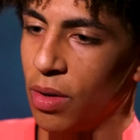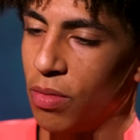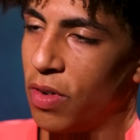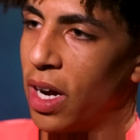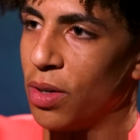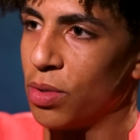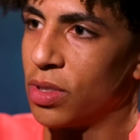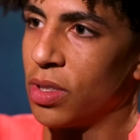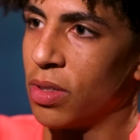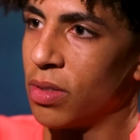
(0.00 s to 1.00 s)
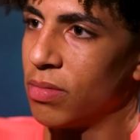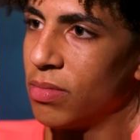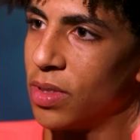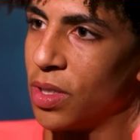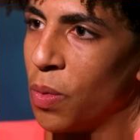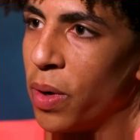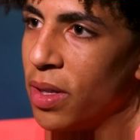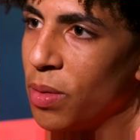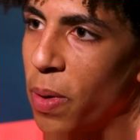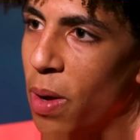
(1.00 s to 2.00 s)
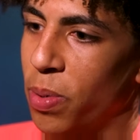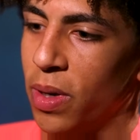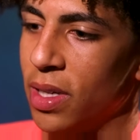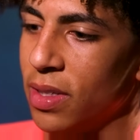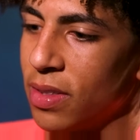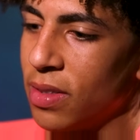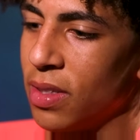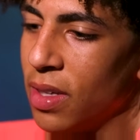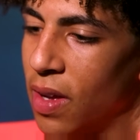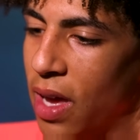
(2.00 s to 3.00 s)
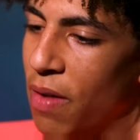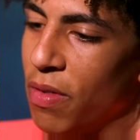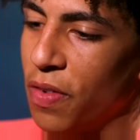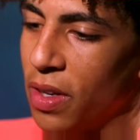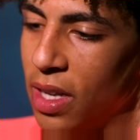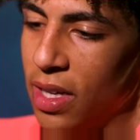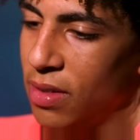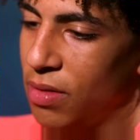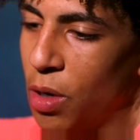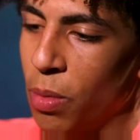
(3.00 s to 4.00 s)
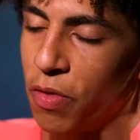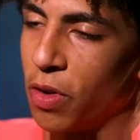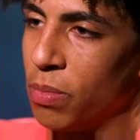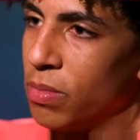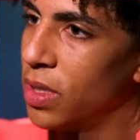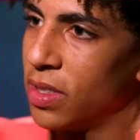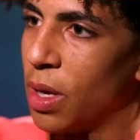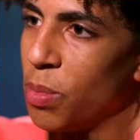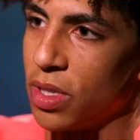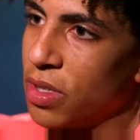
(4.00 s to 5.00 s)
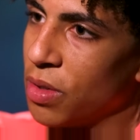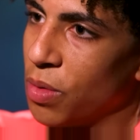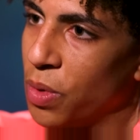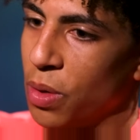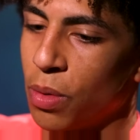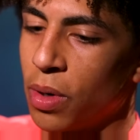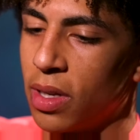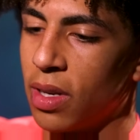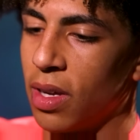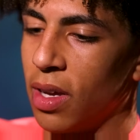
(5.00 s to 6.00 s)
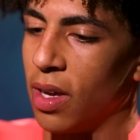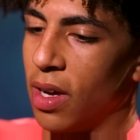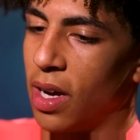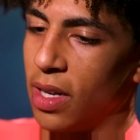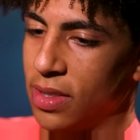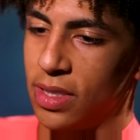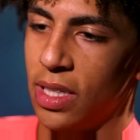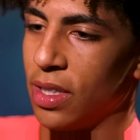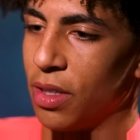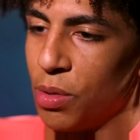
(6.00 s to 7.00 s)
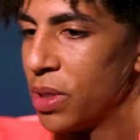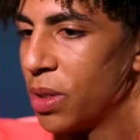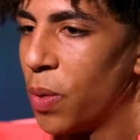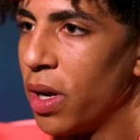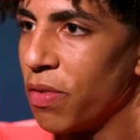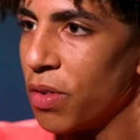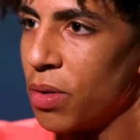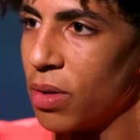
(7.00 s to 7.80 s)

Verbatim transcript: vital to the way that Pep plays and everything, like, coming from the same position that we were in and seeing that there is a way through.